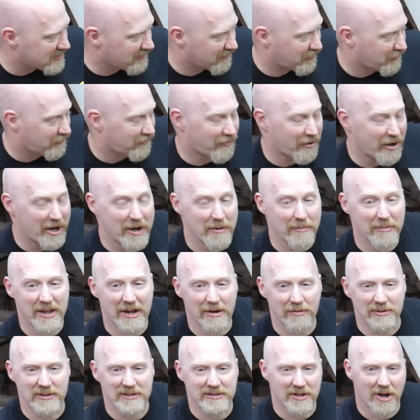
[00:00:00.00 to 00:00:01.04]
of the frame.
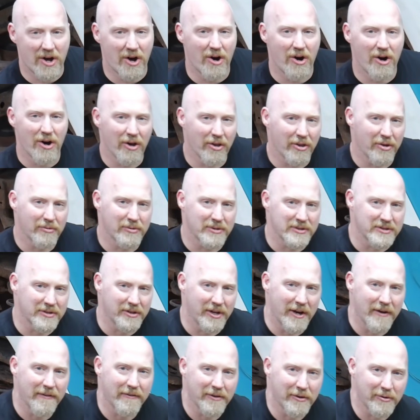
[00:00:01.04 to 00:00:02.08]
That was all that was
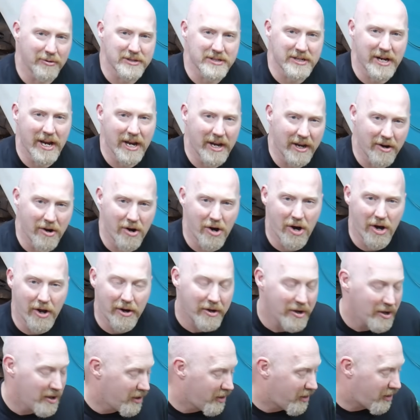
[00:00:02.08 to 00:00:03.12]
left that was hanging
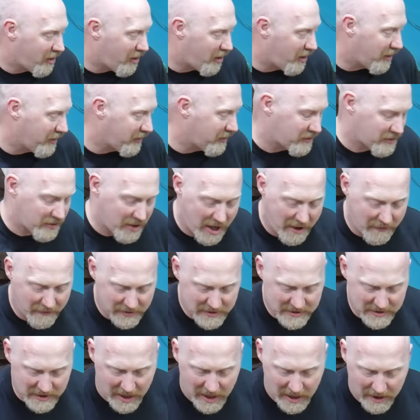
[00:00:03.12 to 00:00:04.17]
on the
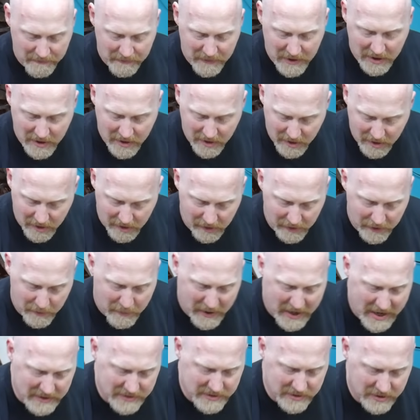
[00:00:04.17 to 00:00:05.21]
driver's side. On the
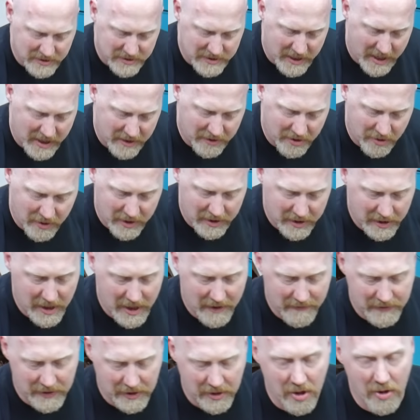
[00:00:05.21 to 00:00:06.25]
passenger side though, I did
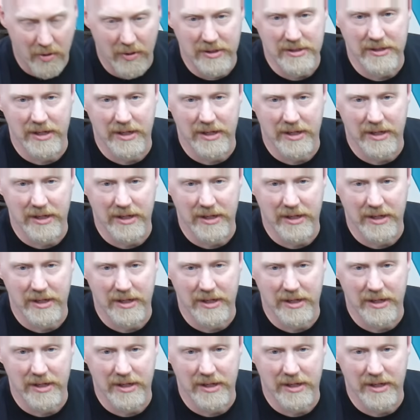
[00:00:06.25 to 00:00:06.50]
have to go and